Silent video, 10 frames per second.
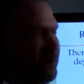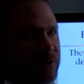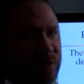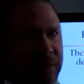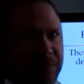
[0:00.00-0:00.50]

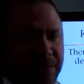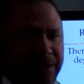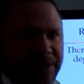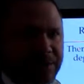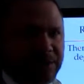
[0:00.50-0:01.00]

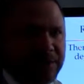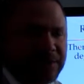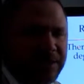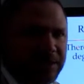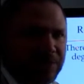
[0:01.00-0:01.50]
stratification.
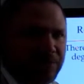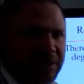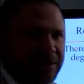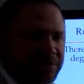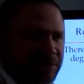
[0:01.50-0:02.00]

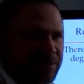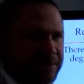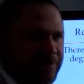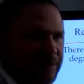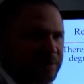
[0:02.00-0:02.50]
Males and
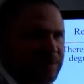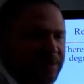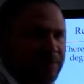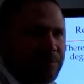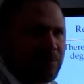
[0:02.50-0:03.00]
females
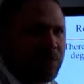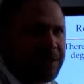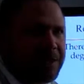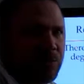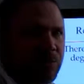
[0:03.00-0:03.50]
tend to be more
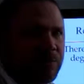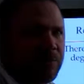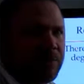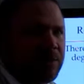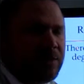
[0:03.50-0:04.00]
equal.
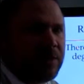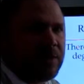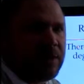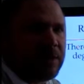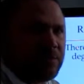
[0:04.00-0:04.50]

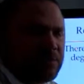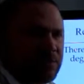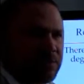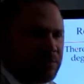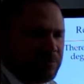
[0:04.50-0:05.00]
So
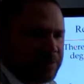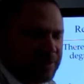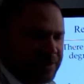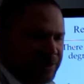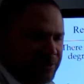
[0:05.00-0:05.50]
this would be
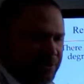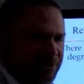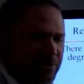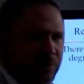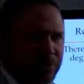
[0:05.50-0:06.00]
like your
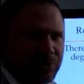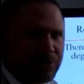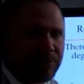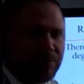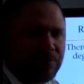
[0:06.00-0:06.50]

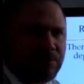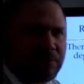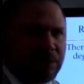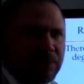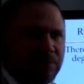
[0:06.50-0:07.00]
foraging,
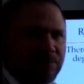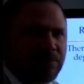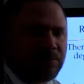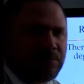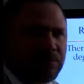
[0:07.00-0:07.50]

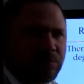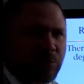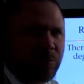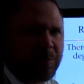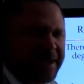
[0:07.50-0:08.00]

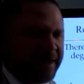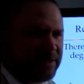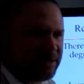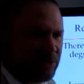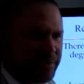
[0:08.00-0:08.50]
small
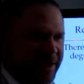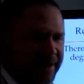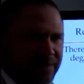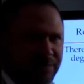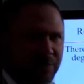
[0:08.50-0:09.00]
bands,
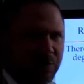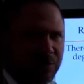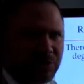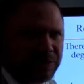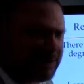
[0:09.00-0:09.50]
nomadic foraging